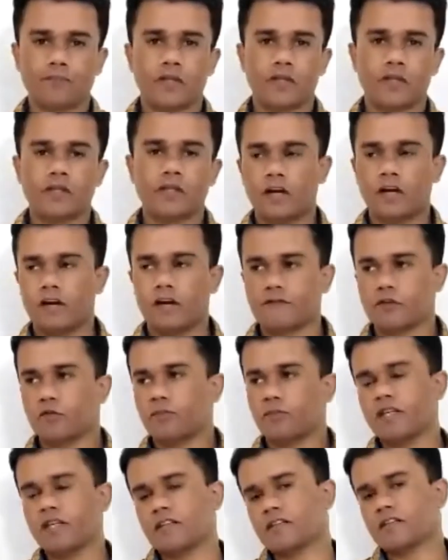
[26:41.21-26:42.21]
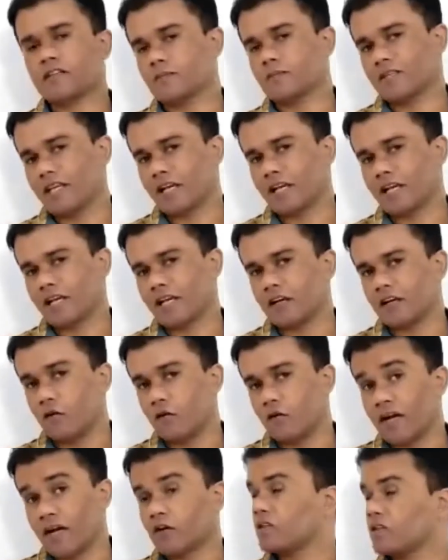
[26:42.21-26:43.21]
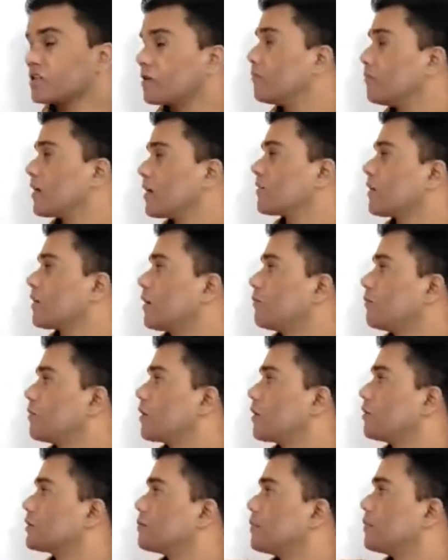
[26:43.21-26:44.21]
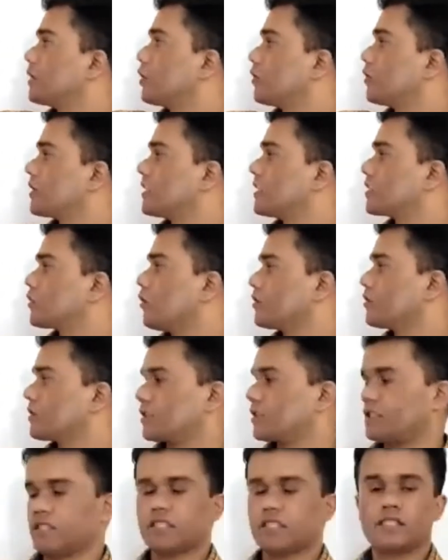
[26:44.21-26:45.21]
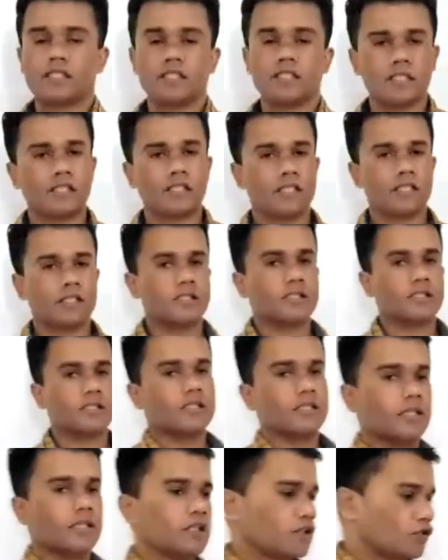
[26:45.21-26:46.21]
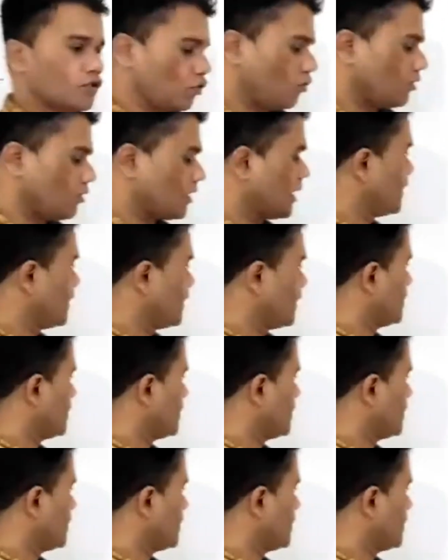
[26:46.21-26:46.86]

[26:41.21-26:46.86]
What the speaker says: The graph should be something like Y equals mx type because P naught is constant. So then